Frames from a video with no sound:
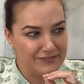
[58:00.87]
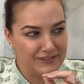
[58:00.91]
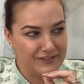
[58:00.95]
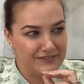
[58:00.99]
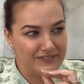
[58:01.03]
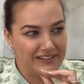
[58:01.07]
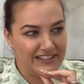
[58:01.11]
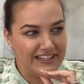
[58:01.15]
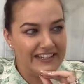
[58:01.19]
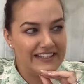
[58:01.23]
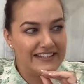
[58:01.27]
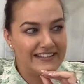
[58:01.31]
few
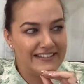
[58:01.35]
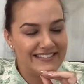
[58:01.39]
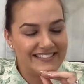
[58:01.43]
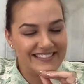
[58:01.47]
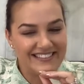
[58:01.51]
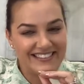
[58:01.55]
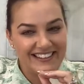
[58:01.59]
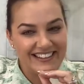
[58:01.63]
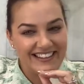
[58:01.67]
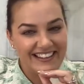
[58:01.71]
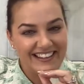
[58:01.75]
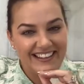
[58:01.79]

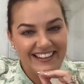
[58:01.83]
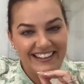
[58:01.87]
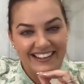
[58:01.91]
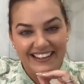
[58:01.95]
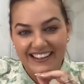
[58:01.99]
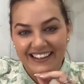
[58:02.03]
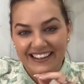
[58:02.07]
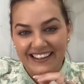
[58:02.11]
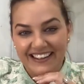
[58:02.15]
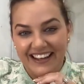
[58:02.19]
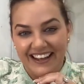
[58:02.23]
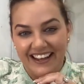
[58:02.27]
weeks.
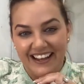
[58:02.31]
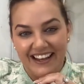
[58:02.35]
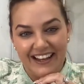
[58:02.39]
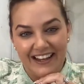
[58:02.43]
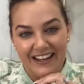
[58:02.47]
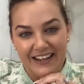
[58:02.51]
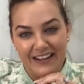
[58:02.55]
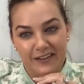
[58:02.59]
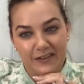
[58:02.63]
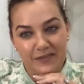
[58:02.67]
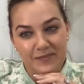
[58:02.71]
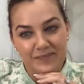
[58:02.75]

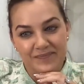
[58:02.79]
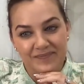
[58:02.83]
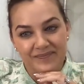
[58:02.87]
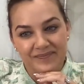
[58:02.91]
I've